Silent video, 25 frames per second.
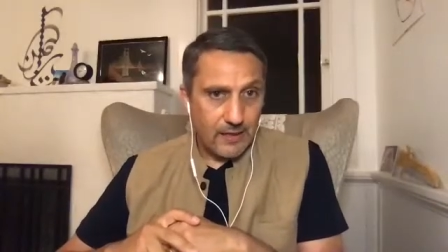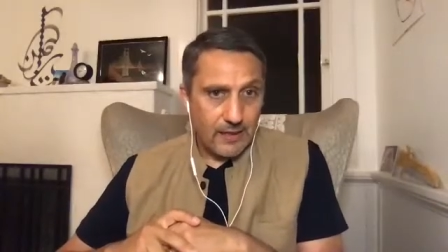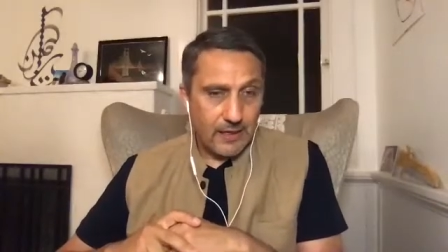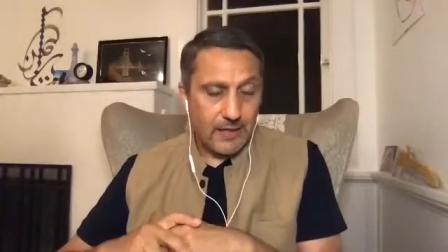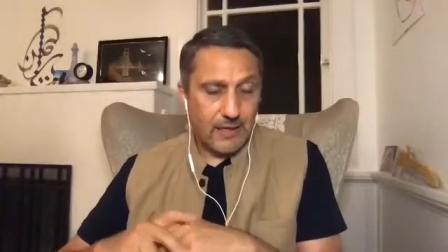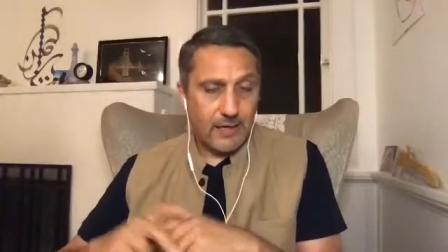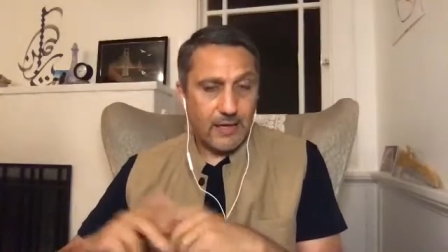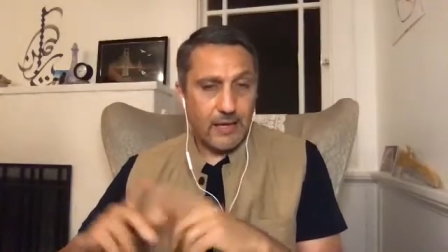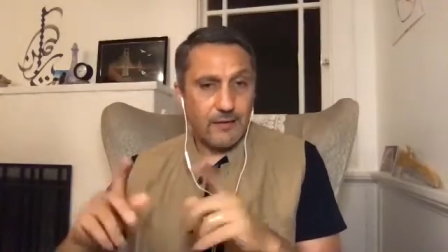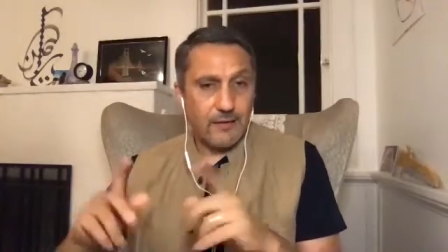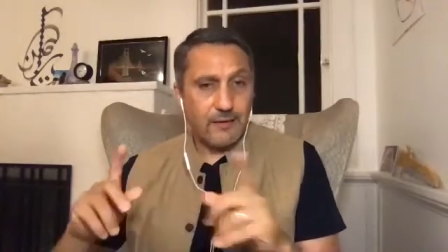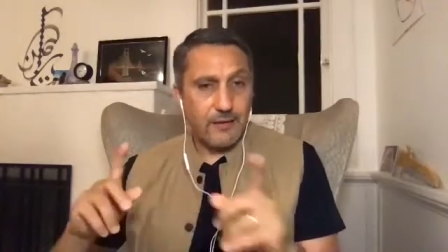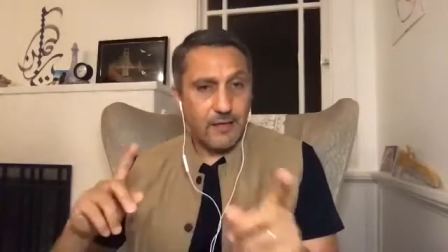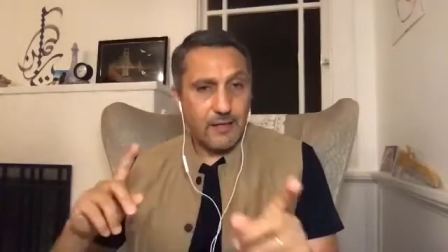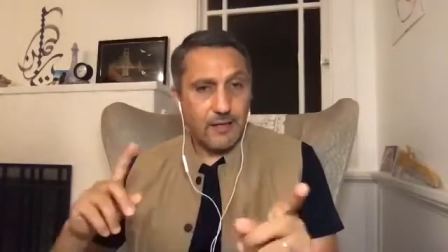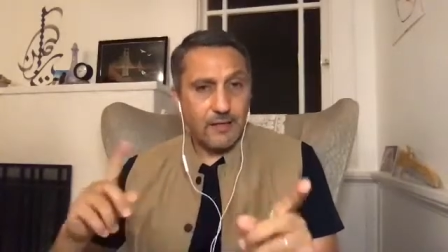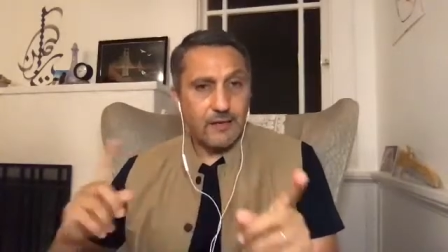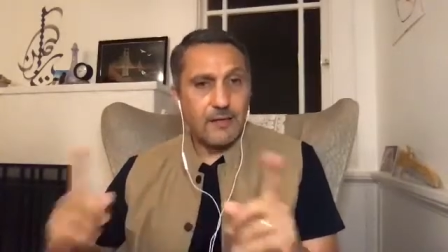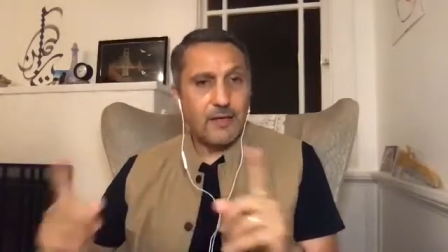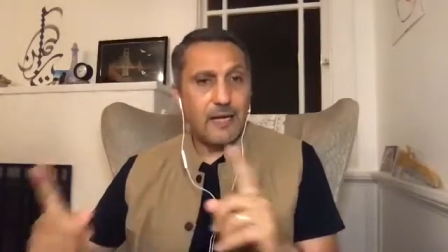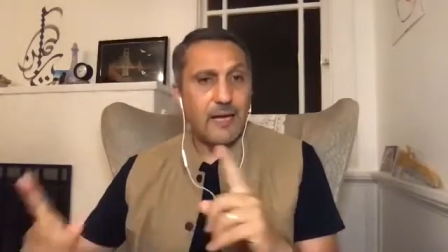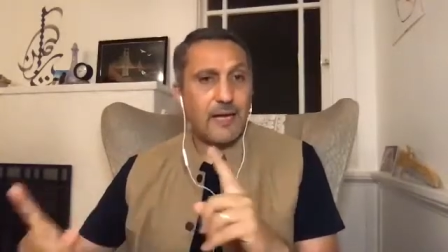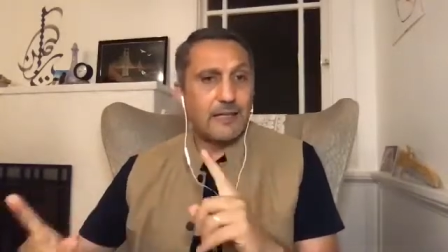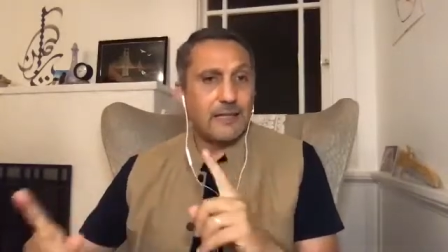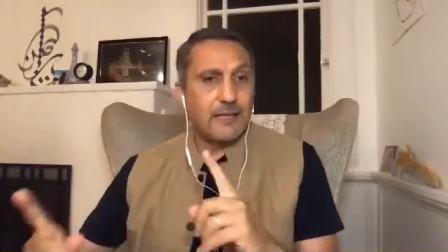And I think
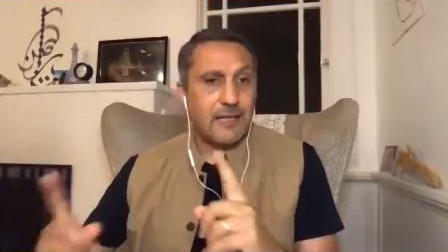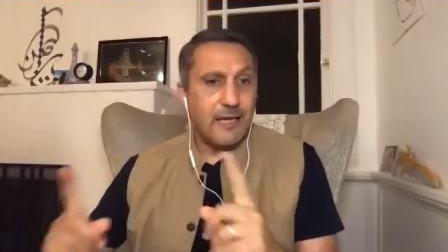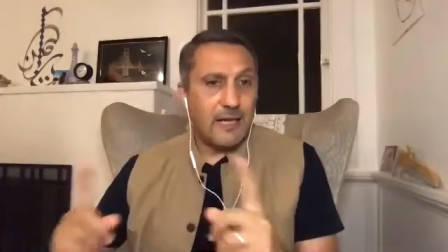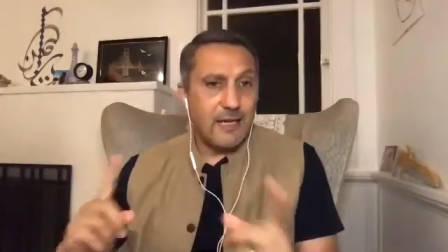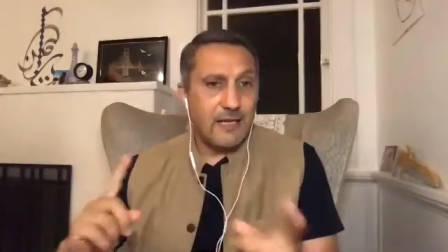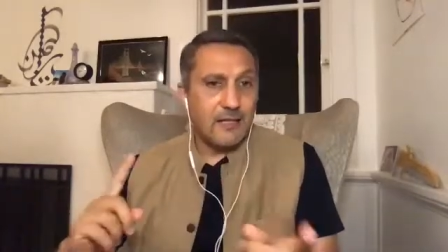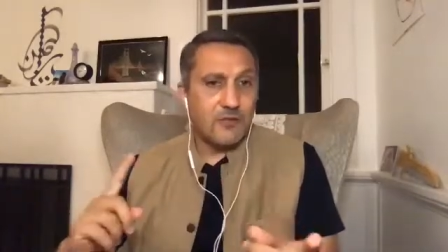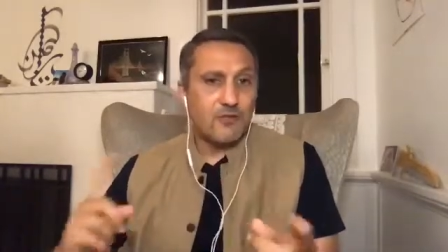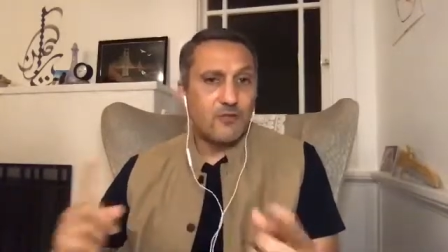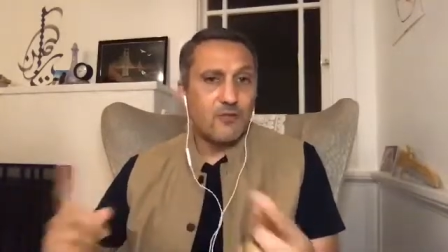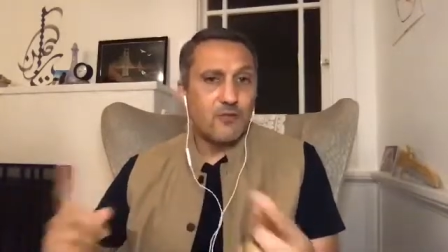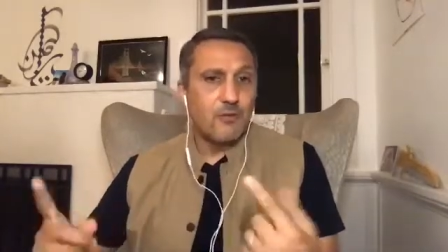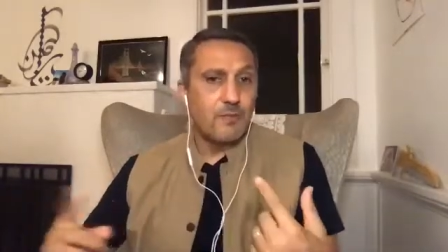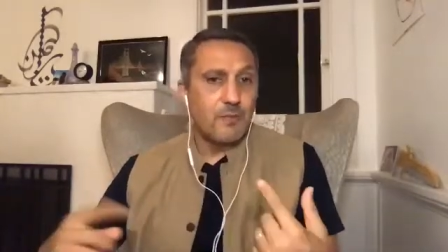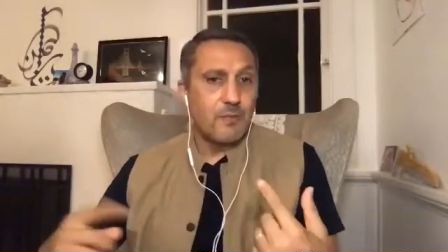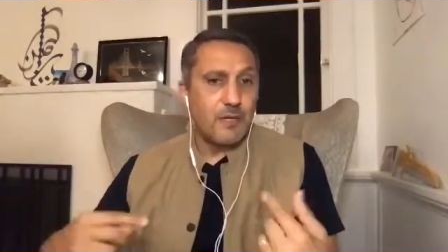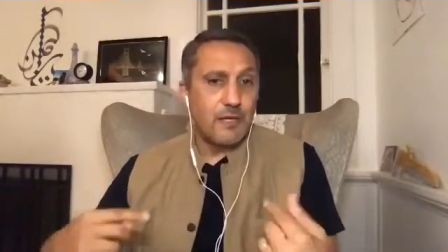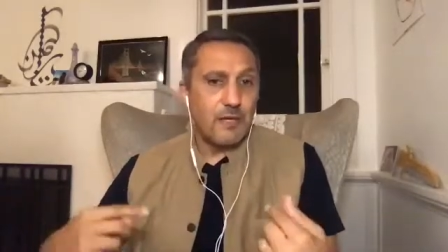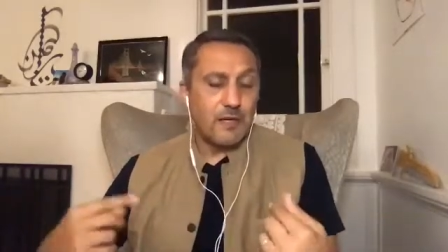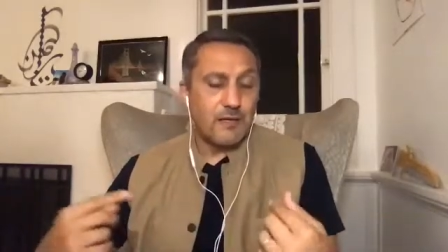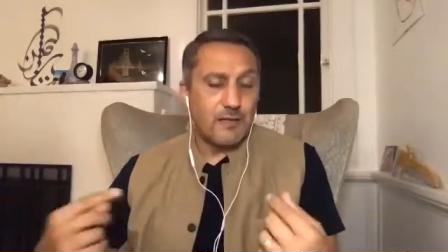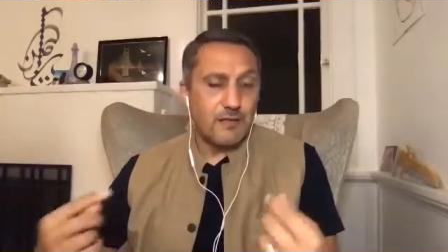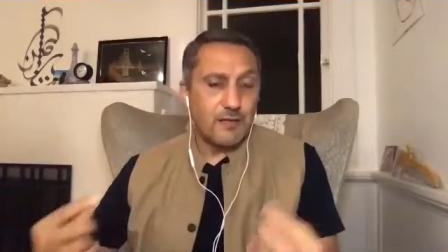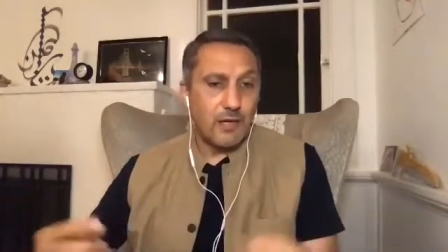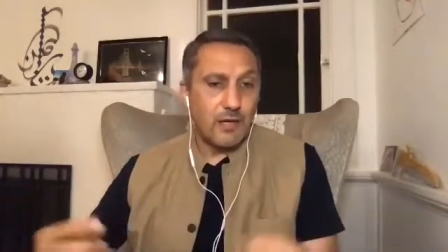that has to be
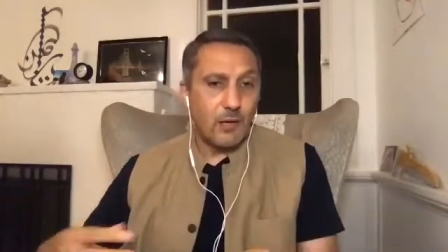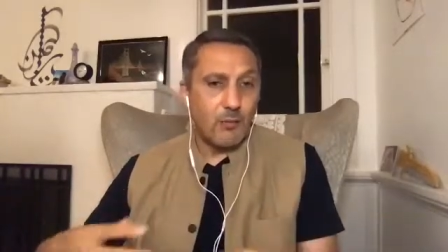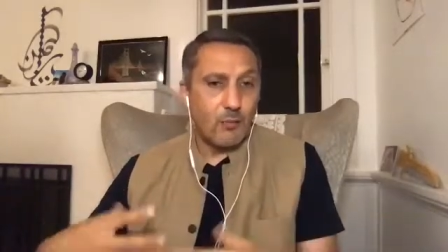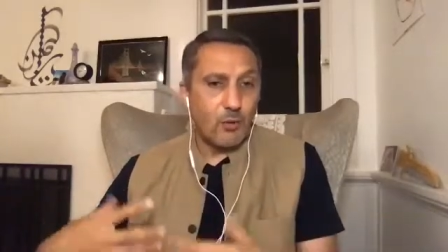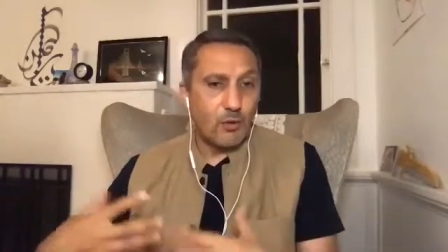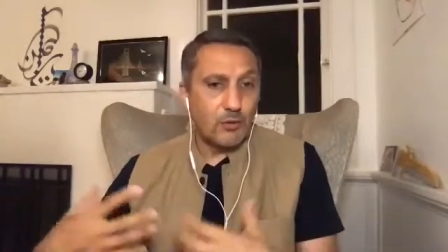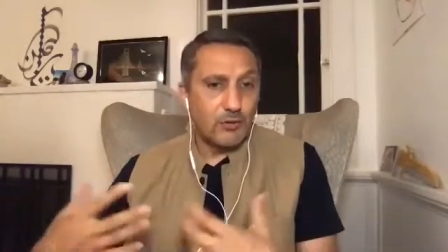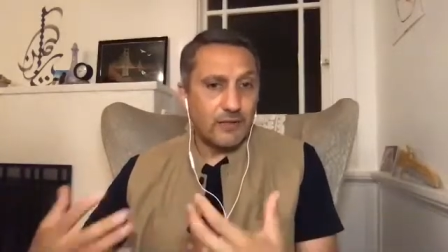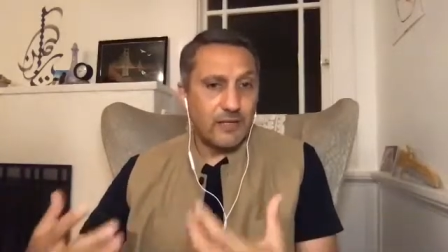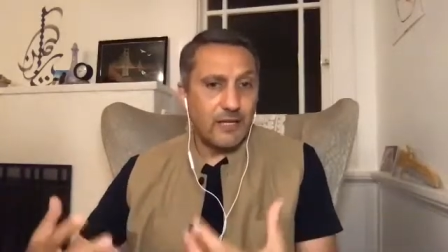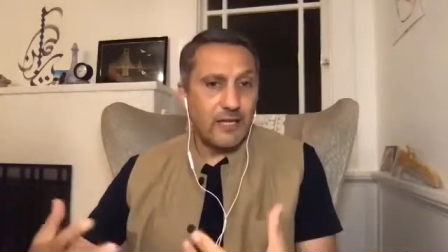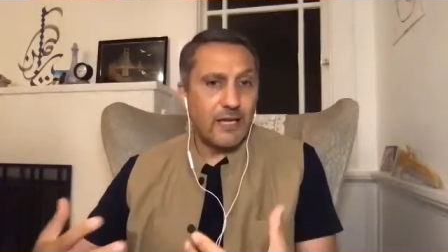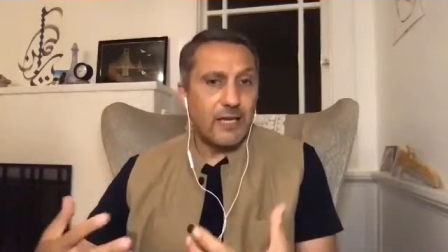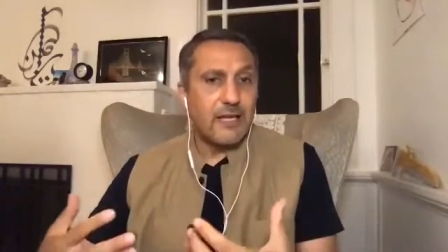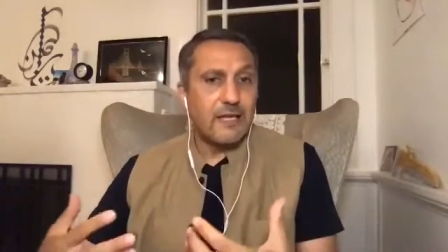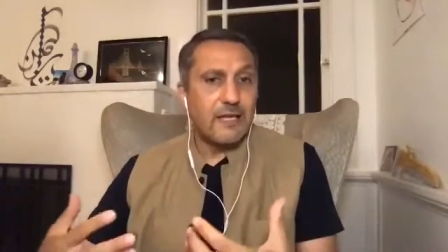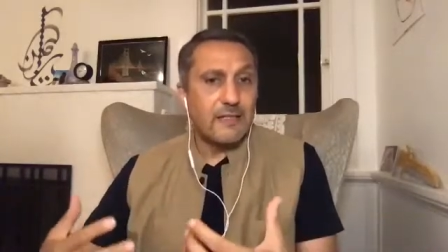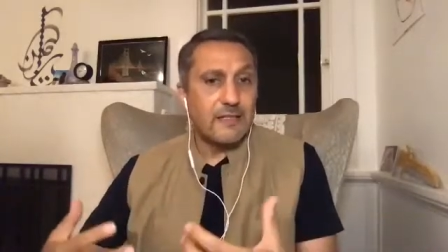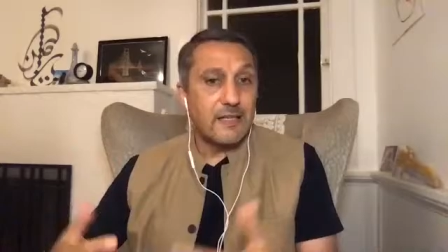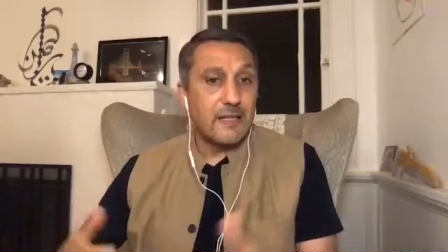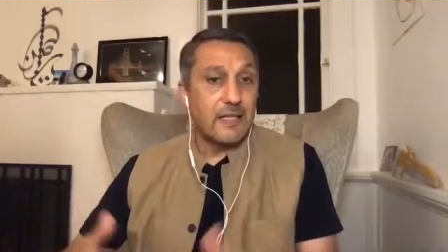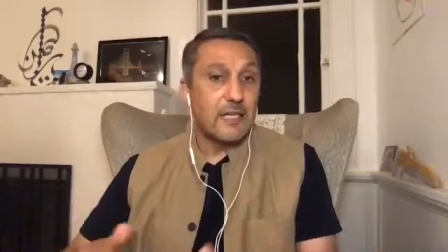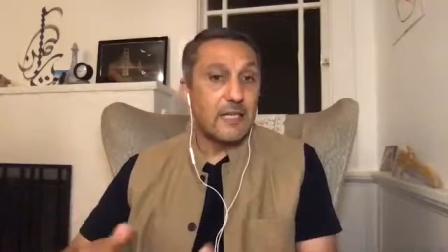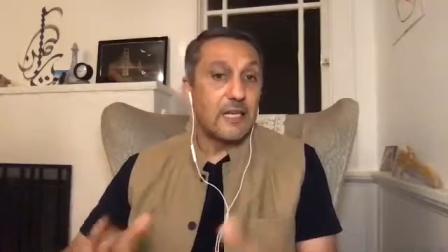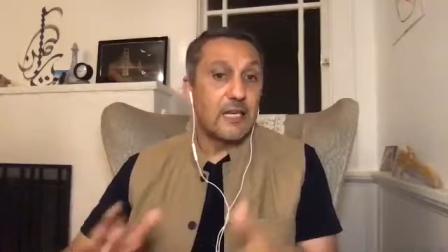a
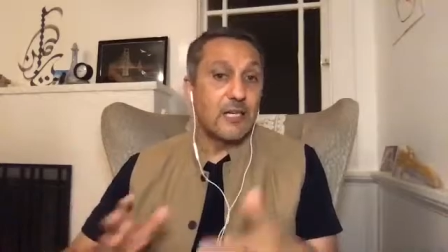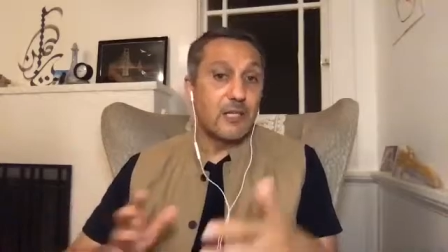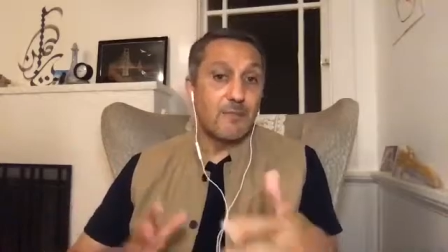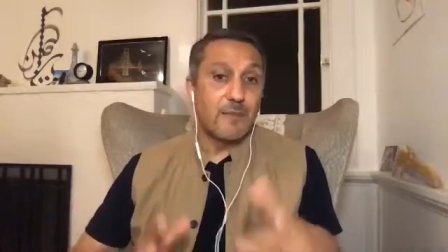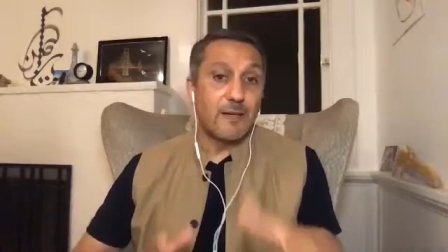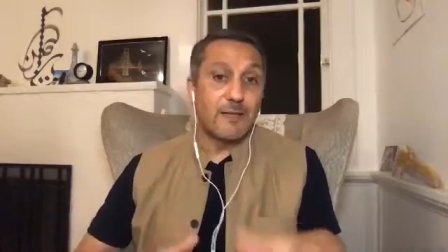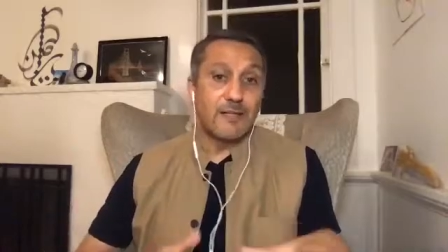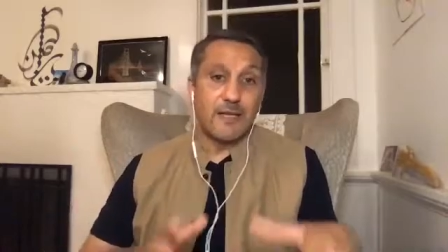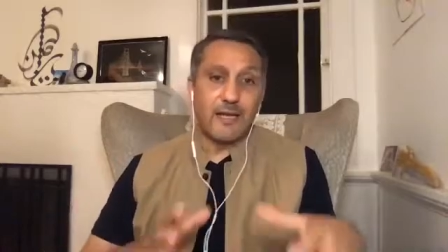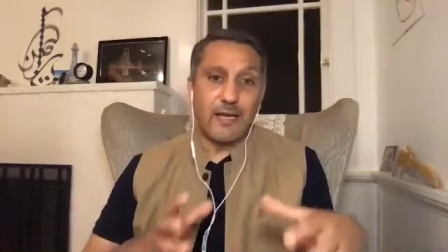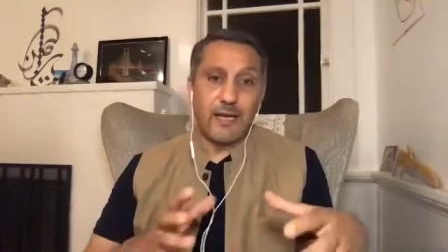simultaneous engagement